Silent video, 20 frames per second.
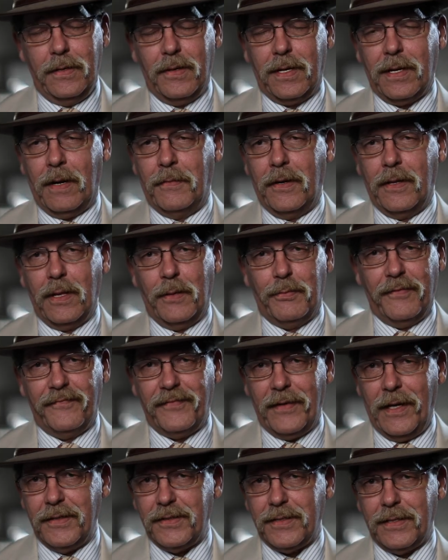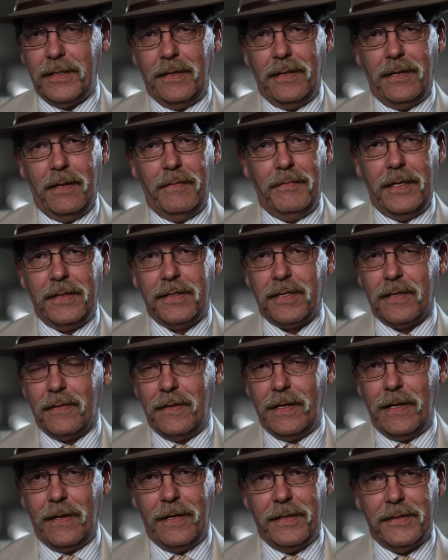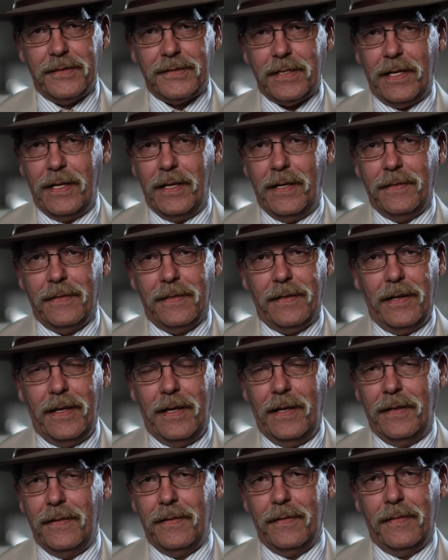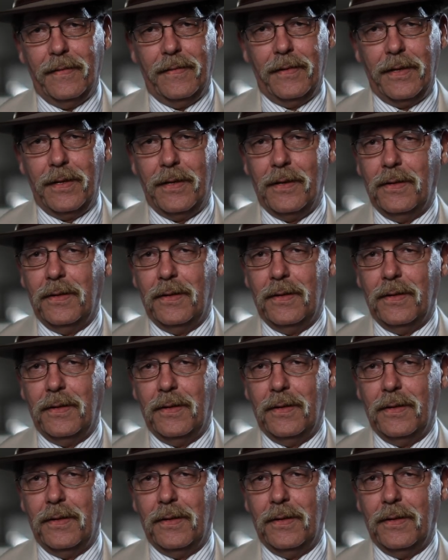newcomer to the profession, the mid-careerist, and, and the